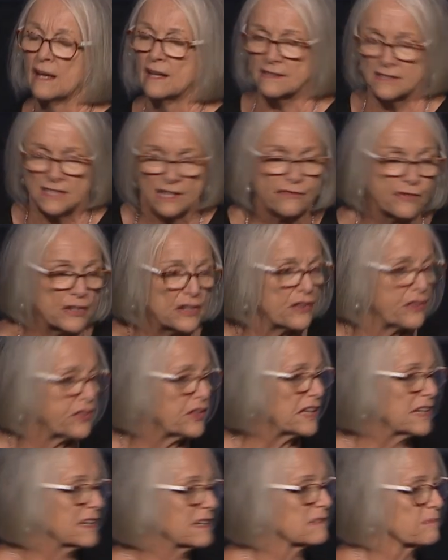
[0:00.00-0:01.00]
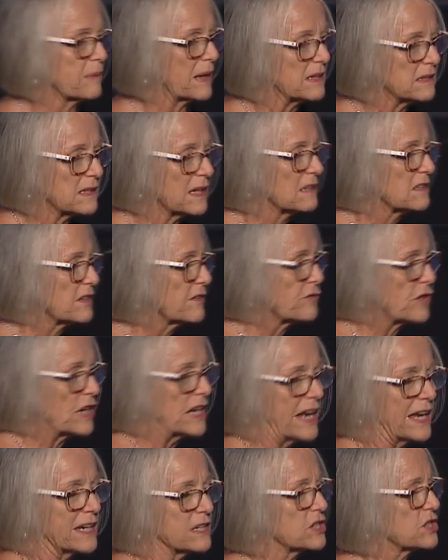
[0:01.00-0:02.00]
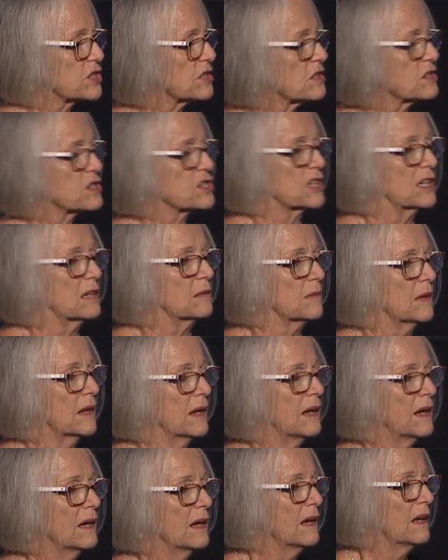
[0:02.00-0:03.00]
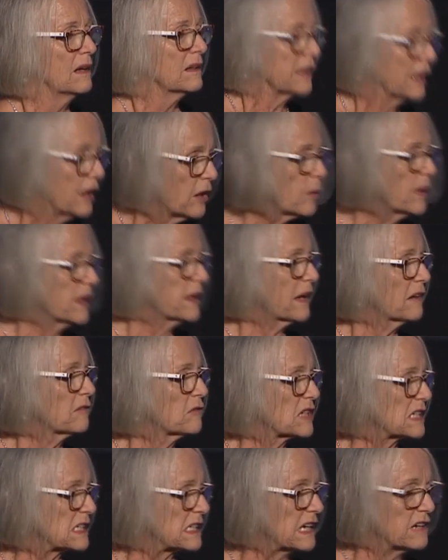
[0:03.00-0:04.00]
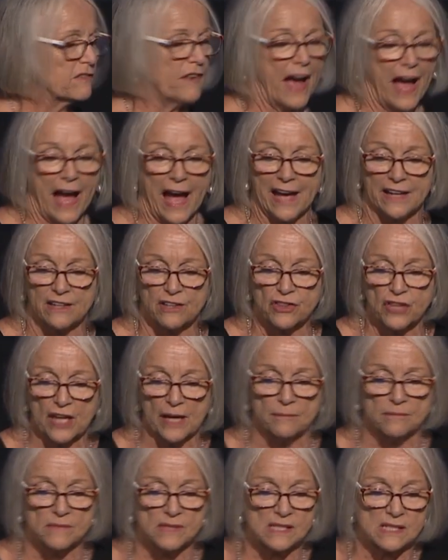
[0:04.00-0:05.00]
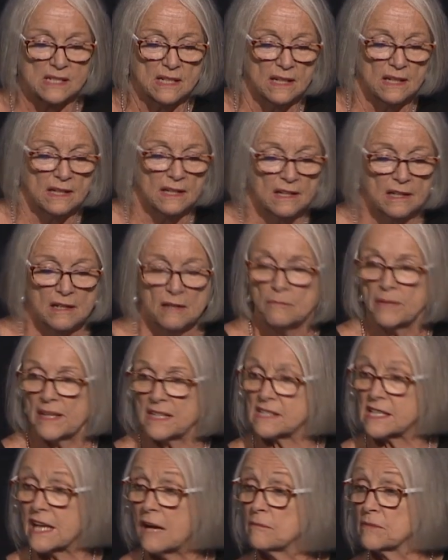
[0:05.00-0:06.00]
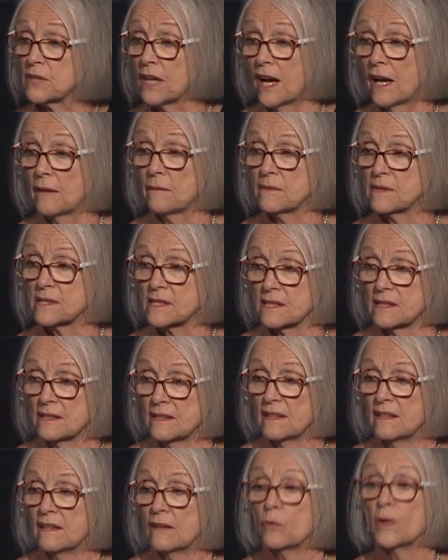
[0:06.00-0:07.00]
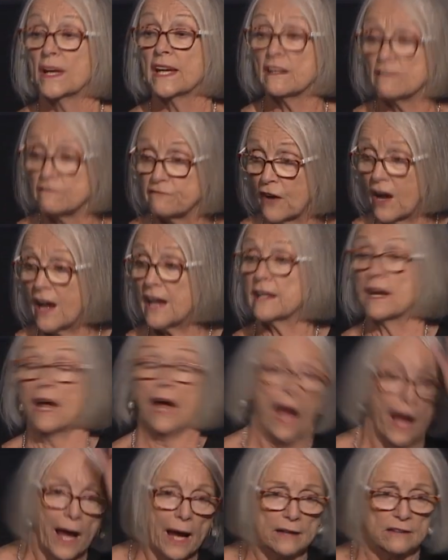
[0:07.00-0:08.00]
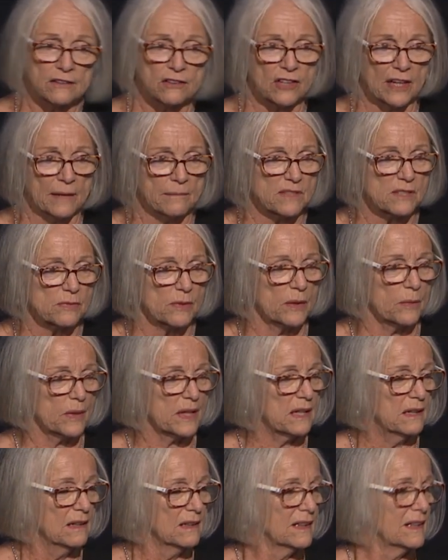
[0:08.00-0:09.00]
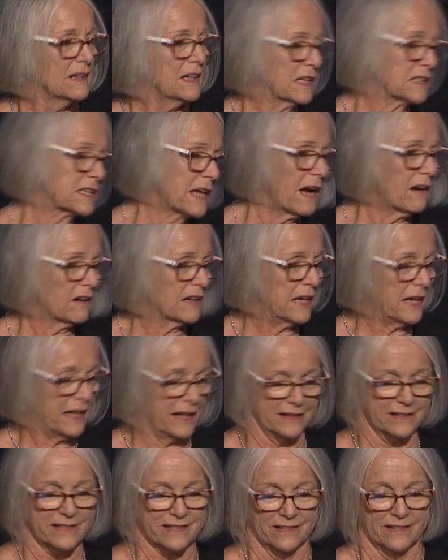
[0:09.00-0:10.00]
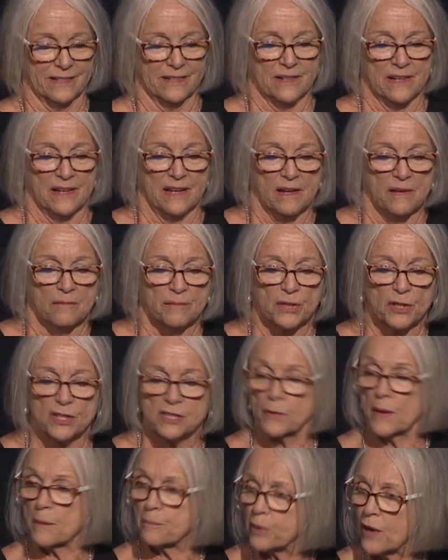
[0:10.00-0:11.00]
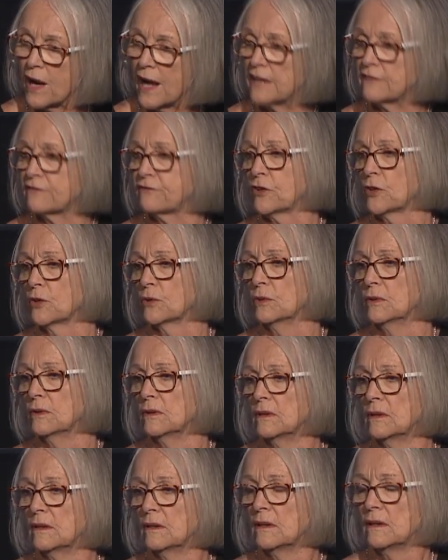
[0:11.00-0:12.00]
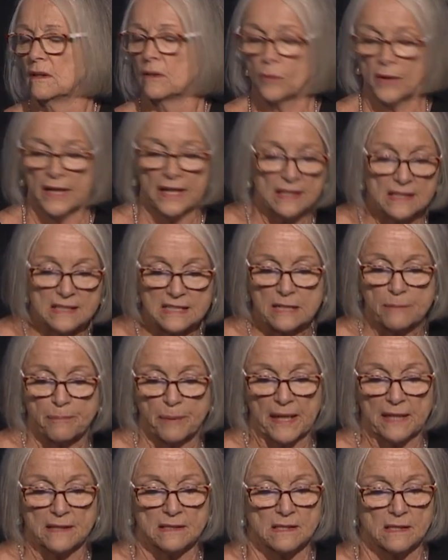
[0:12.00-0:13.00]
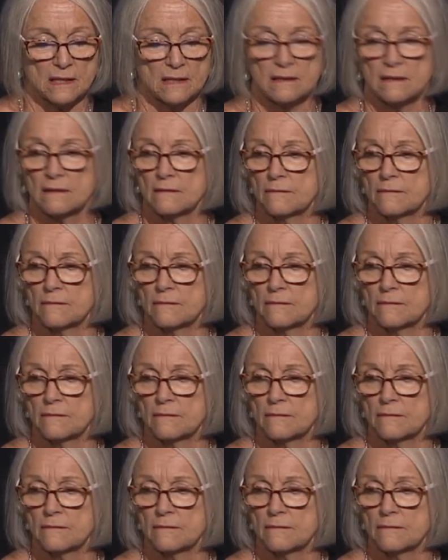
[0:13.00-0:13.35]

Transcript: different things, breakdowns of relationship. You know, we can receive hard thumps. But sometimes we invite hard thumps where we hit our head because we're prideful we're independent,